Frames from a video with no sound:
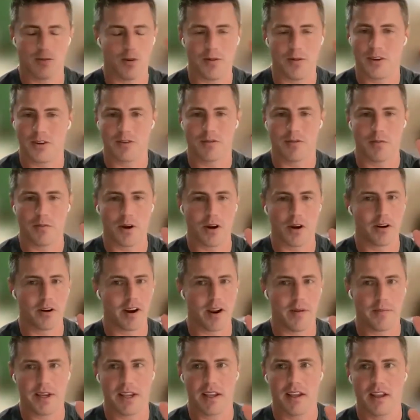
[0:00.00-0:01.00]
convert it into what we do
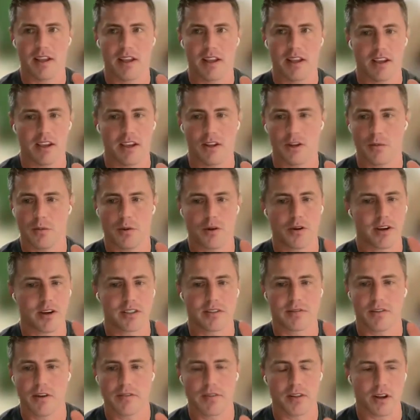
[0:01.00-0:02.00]
for programming. You
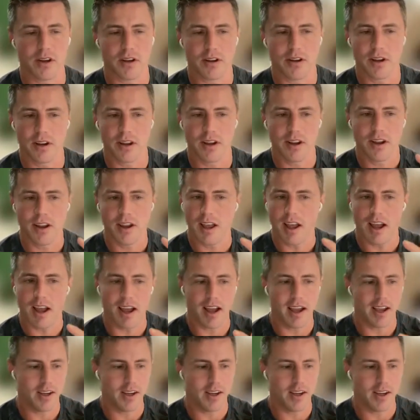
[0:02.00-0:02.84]
do progressive overload.